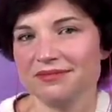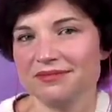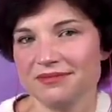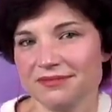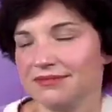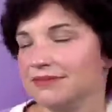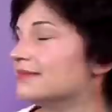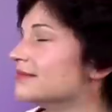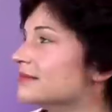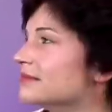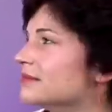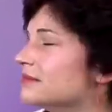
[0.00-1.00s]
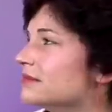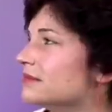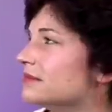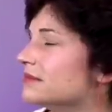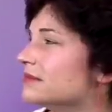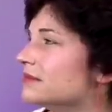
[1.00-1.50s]

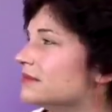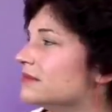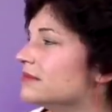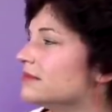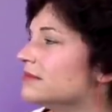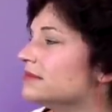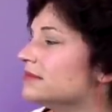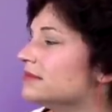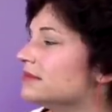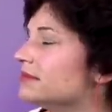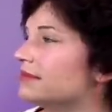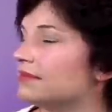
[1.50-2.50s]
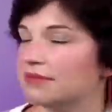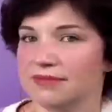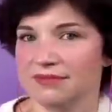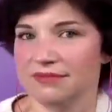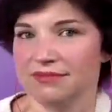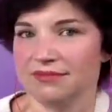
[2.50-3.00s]

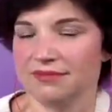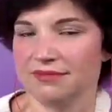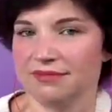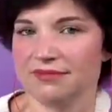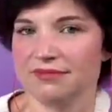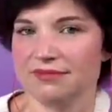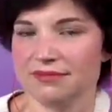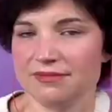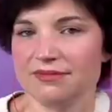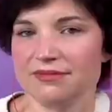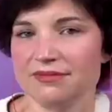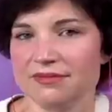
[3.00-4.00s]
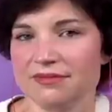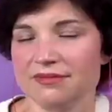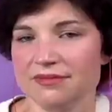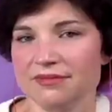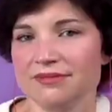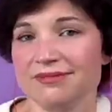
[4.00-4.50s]

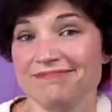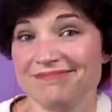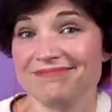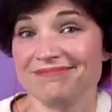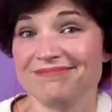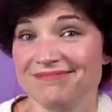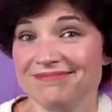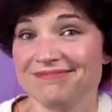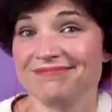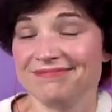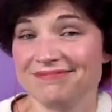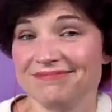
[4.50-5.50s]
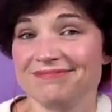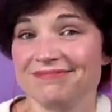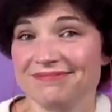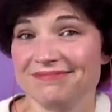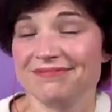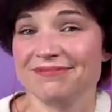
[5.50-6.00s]

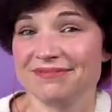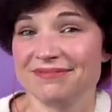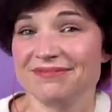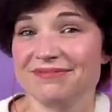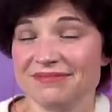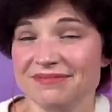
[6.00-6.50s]
(silent)